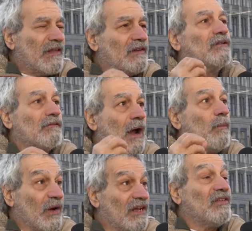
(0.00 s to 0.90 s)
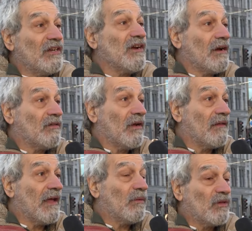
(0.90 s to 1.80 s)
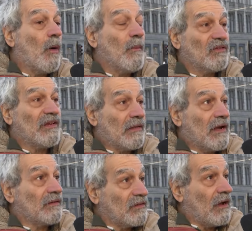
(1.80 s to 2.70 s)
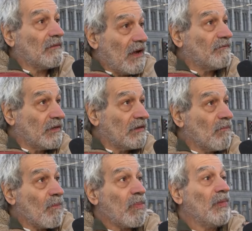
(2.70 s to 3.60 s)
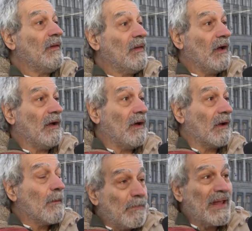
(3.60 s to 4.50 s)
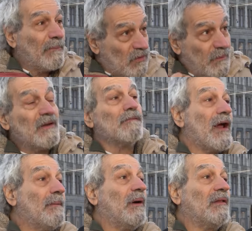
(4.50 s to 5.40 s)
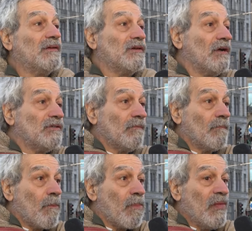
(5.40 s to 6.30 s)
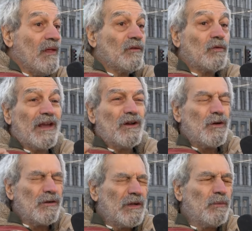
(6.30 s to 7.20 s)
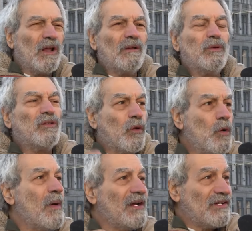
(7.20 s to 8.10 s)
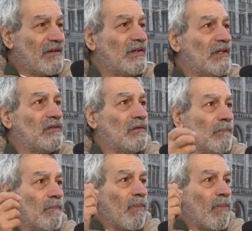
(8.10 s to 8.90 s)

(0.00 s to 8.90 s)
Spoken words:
really described what is a genocide. It was almost sound like the South African complaint was being read by the judge. So they could, it was too much evidence